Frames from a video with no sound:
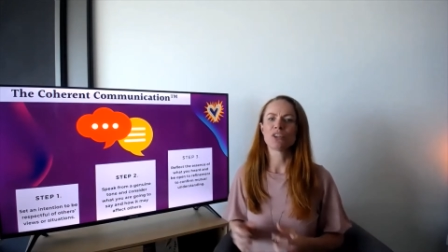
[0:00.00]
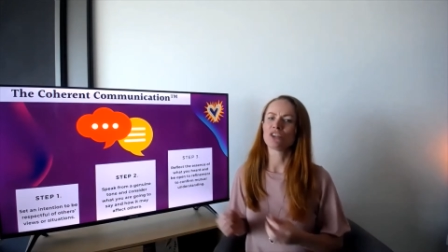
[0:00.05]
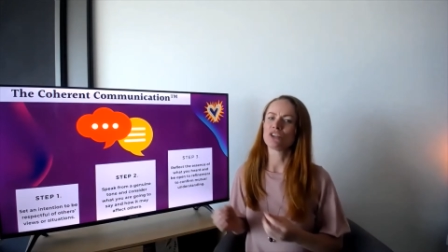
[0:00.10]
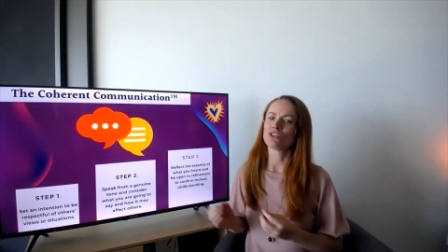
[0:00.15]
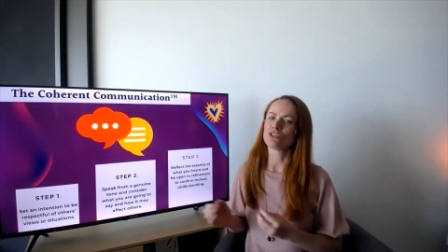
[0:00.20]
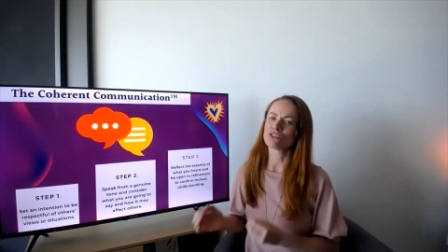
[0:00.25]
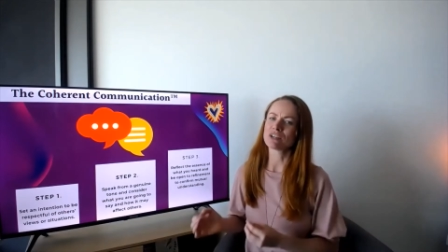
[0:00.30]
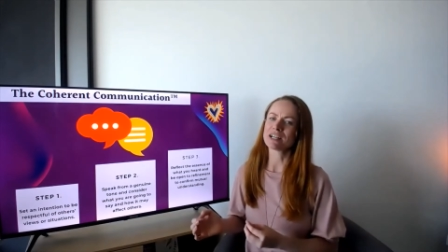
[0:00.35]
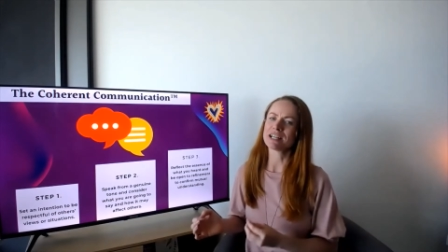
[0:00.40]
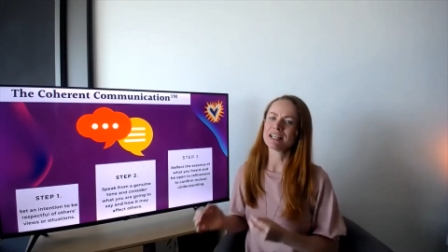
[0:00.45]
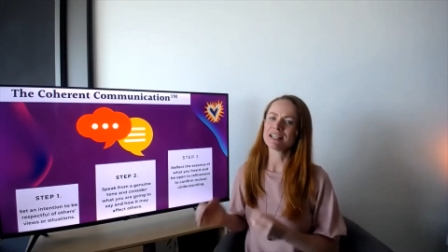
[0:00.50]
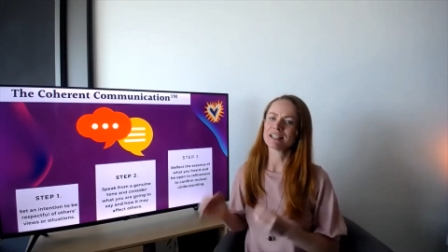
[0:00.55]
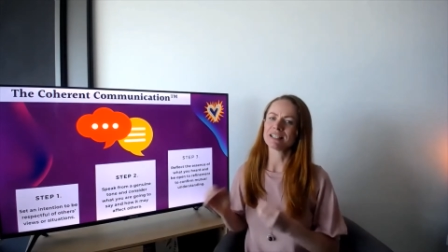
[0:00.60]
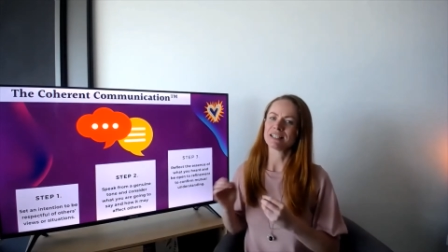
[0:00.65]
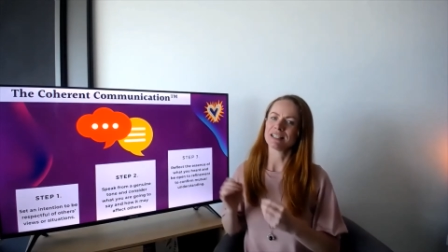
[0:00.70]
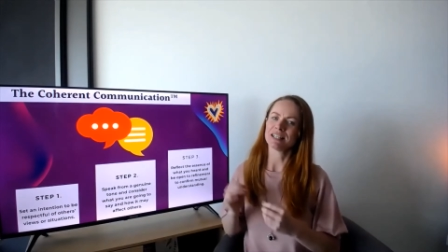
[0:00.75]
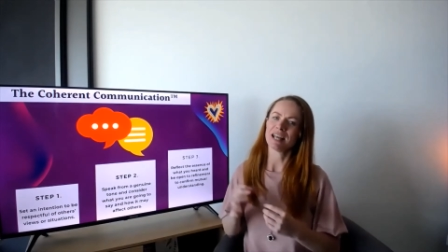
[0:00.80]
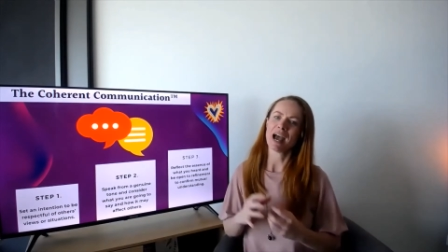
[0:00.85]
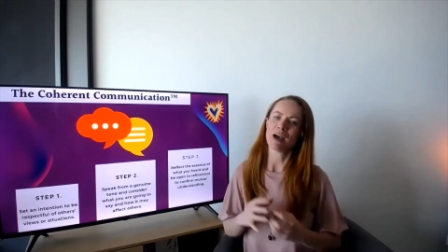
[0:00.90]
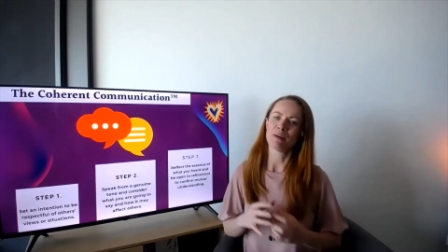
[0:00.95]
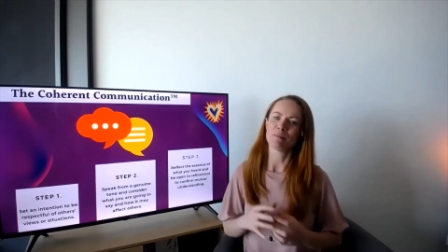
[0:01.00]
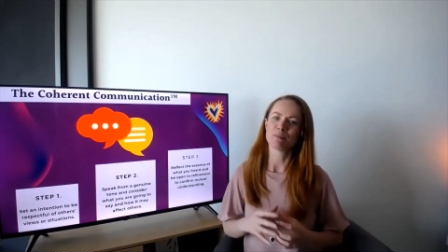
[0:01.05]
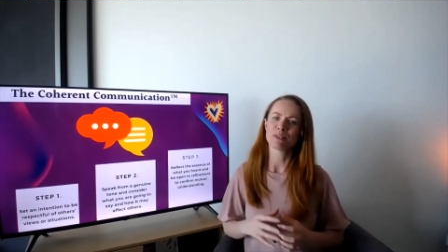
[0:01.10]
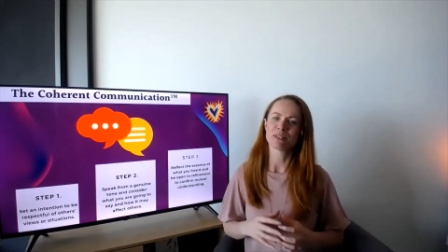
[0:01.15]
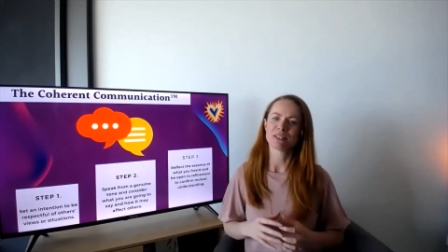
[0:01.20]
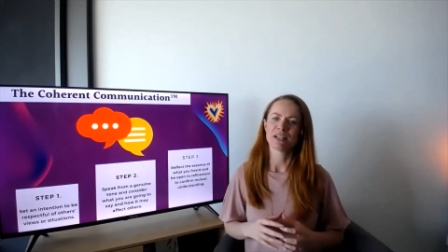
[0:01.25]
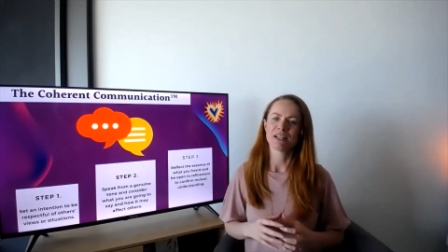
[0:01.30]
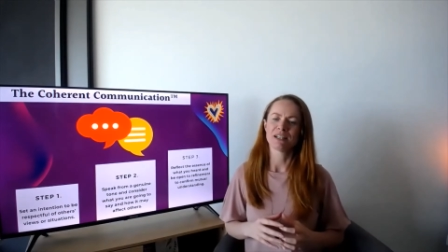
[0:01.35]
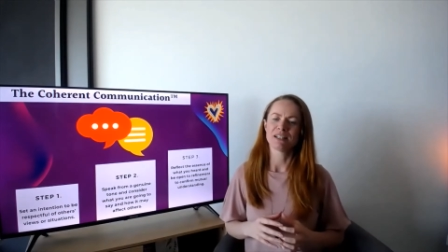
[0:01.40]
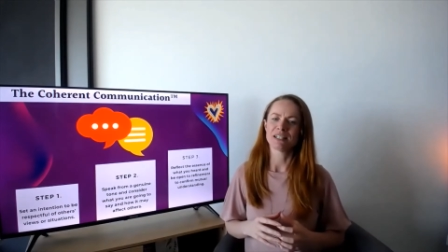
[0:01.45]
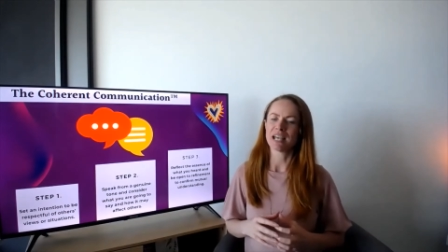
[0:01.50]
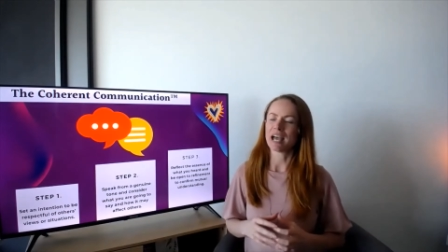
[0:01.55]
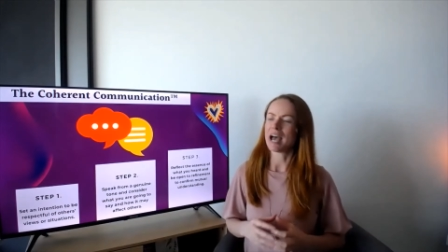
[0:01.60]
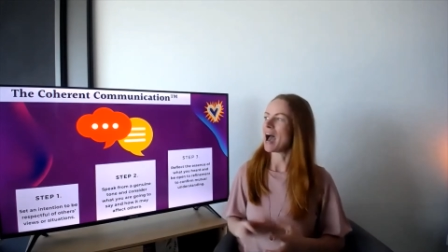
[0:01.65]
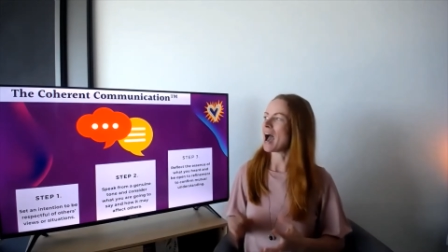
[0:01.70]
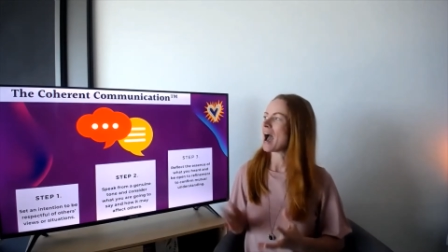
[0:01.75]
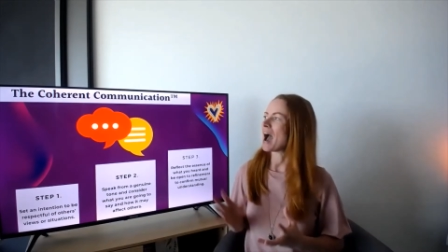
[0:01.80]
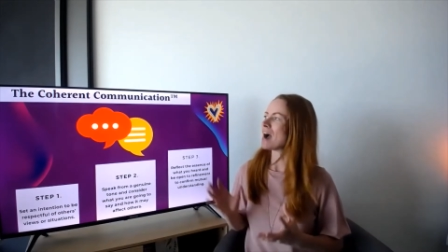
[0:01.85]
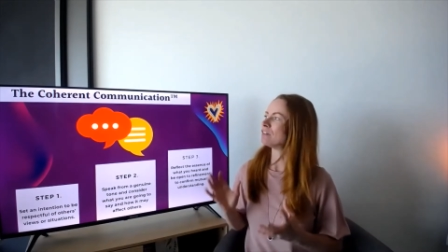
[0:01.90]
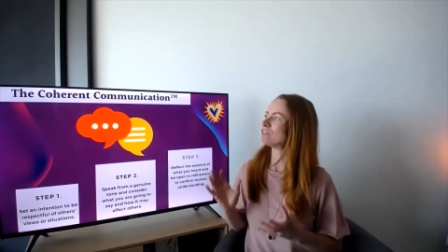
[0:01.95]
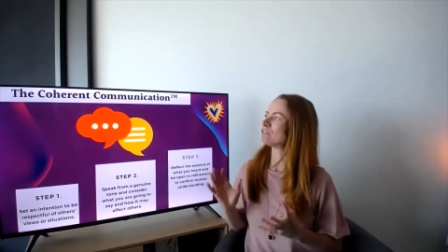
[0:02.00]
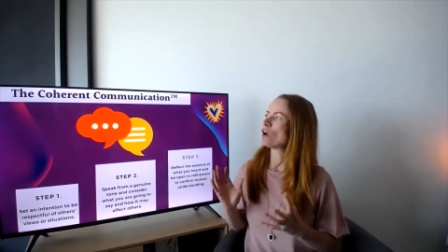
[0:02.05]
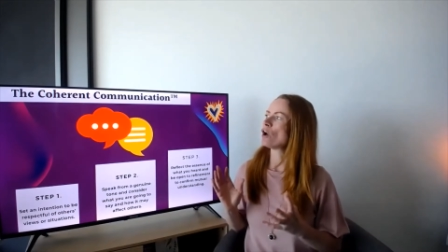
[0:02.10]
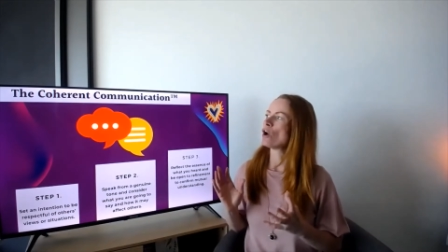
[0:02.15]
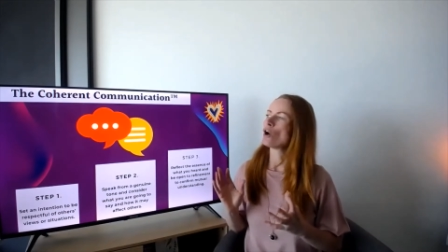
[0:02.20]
three steps to have